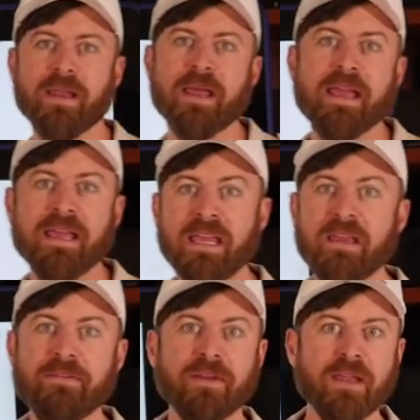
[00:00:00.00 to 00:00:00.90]
it.
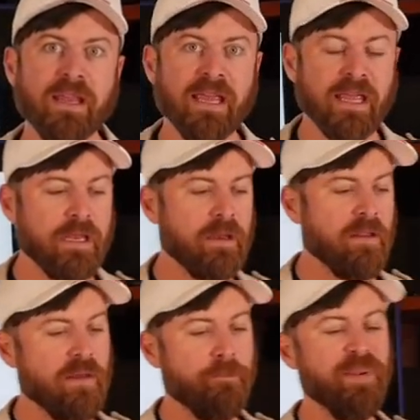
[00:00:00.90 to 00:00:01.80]
even in
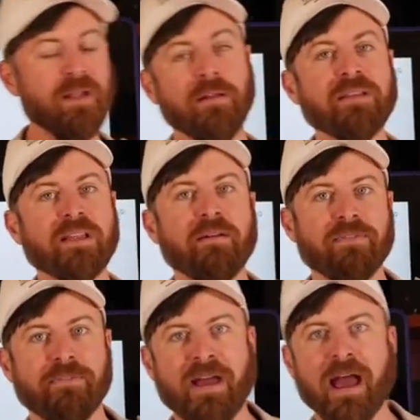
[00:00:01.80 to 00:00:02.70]
the building of
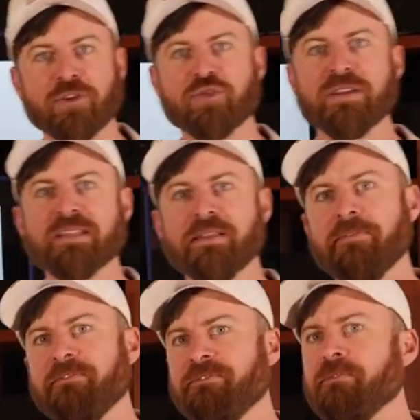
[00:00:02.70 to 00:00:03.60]
the factories, in the